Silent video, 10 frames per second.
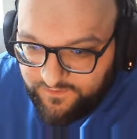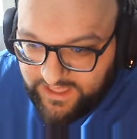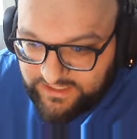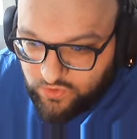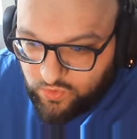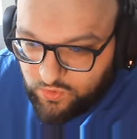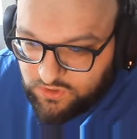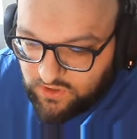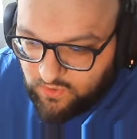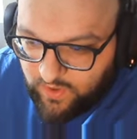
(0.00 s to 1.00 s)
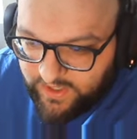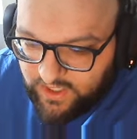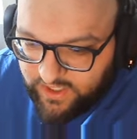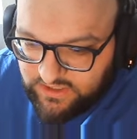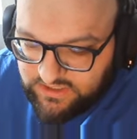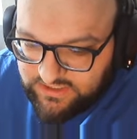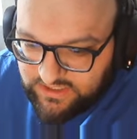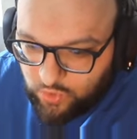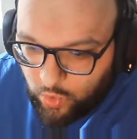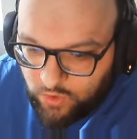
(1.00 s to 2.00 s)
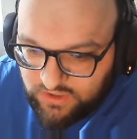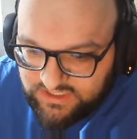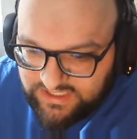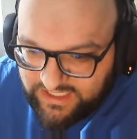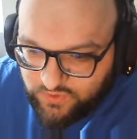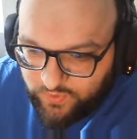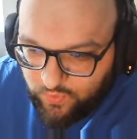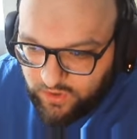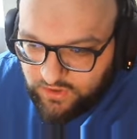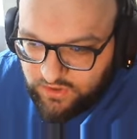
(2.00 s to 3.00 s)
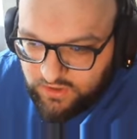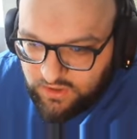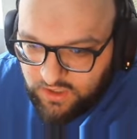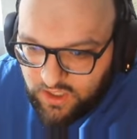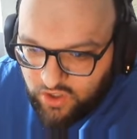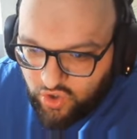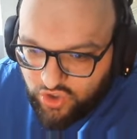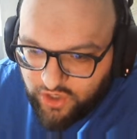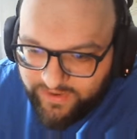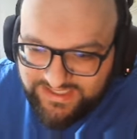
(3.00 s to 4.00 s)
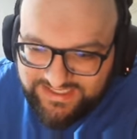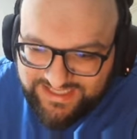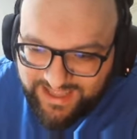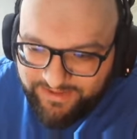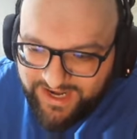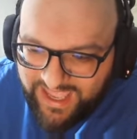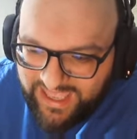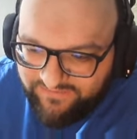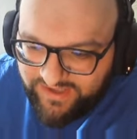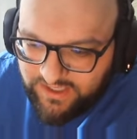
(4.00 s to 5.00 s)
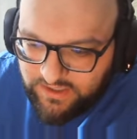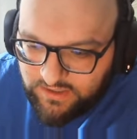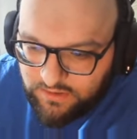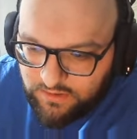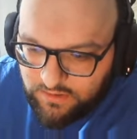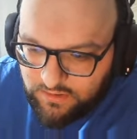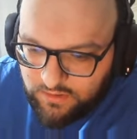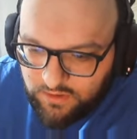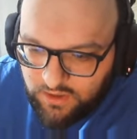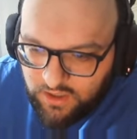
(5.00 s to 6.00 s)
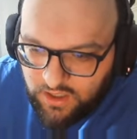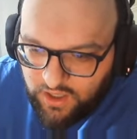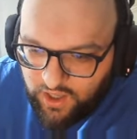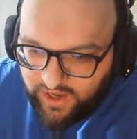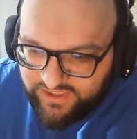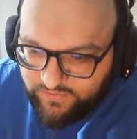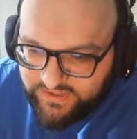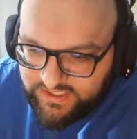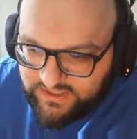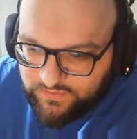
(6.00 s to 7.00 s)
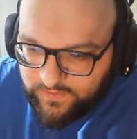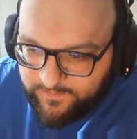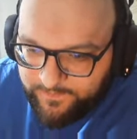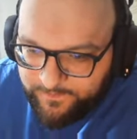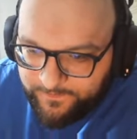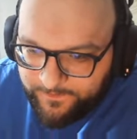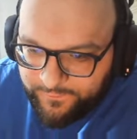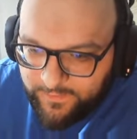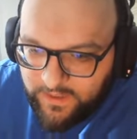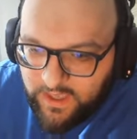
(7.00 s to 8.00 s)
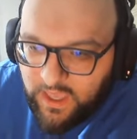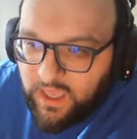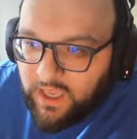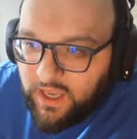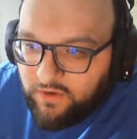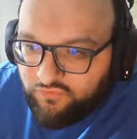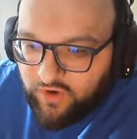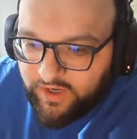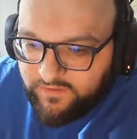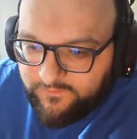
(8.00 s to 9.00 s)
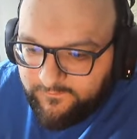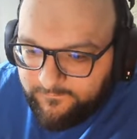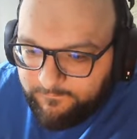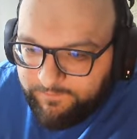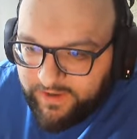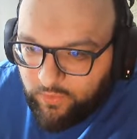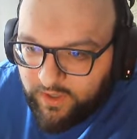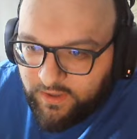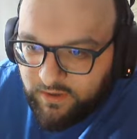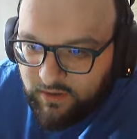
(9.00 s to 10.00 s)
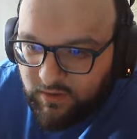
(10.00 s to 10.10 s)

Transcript: That's also quite nice because it's all the stats we want. Although it's stamina heavy, I think we take this one. Right, big one.